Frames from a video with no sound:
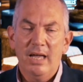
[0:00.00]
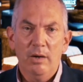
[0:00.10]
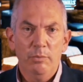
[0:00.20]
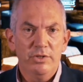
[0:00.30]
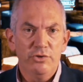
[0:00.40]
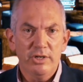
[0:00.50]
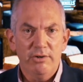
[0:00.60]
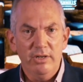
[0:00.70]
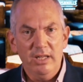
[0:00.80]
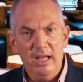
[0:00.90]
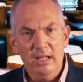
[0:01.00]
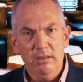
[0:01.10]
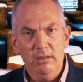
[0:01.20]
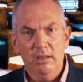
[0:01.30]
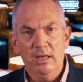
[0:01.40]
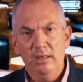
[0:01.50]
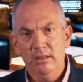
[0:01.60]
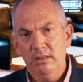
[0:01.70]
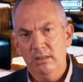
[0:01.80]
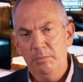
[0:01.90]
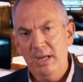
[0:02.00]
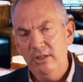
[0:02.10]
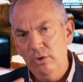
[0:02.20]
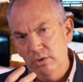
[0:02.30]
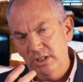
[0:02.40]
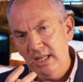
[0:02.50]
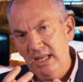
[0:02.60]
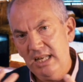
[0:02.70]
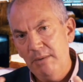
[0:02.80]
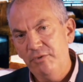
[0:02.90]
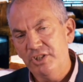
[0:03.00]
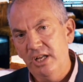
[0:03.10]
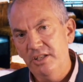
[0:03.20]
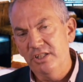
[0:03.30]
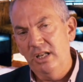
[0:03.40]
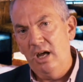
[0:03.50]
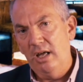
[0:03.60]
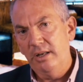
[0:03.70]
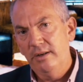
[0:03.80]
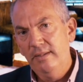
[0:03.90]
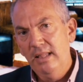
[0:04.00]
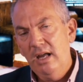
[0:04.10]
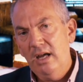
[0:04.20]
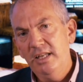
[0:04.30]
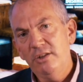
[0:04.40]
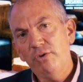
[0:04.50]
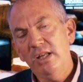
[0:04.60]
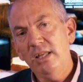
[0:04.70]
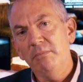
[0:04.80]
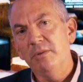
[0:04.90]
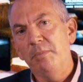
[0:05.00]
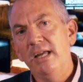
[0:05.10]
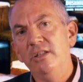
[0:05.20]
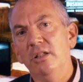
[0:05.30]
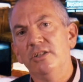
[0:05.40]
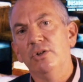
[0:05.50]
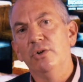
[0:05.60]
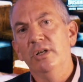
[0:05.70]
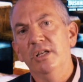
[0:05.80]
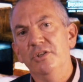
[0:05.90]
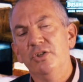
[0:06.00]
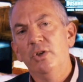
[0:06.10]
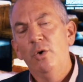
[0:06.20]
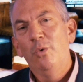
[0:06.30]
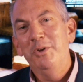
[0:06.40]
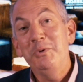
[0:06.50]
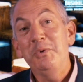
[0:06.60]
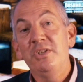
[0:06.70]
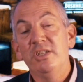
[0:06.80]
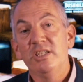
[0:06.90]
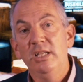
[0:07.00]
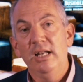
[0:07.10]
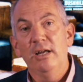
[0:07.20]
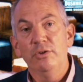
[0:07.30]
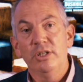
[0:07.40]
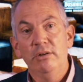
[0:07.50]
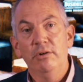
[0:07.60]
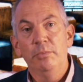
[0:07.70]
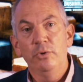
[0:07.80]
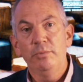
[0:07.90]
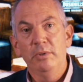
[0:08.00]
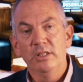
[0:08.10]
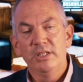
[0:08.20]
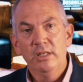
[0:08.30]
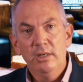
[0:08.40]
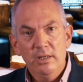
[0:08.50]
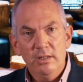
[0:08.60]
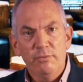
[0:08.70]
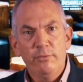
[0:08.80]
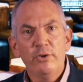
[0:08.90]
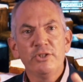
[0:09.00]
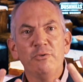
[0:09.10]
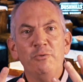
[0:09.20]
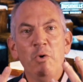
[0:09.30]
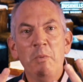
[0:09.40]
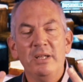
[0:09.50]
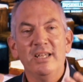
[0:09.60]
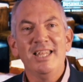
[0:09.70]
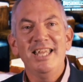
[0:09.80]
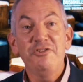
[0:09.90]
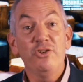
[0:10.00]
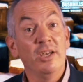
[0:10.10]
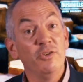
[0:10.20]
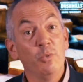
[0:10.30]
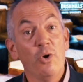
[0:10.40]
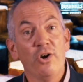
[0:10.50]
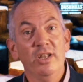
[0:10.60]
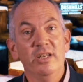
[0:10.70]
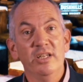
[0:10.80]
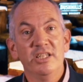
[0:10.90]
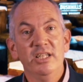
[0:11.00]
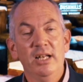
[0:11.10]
with the sherry and Banyuls. I think it emphasises a lot. I think the great thing about the Banyuls though is when you go into the still house here at Bushmills, the first aroma that hits you as you walk into the still